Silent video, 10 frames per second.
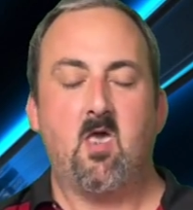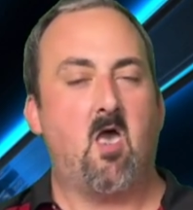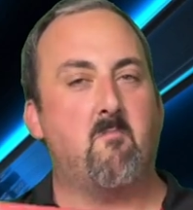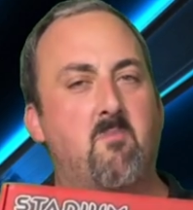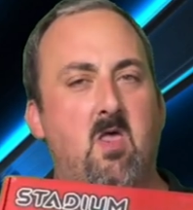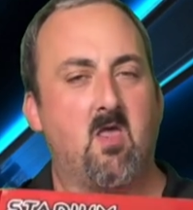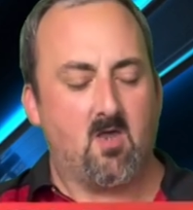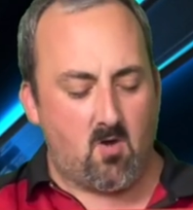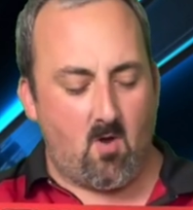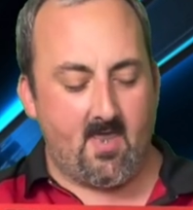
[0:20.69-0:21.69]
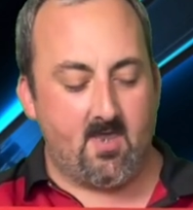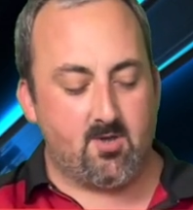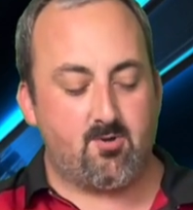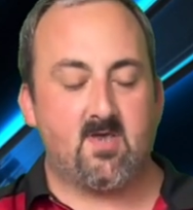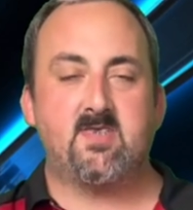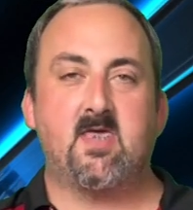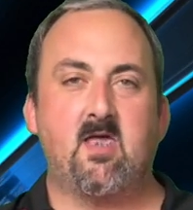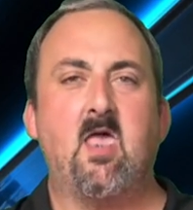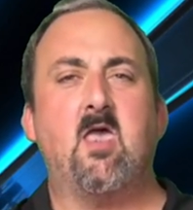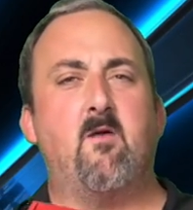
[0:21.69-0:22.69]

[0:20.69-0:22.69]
Um, quite interesting.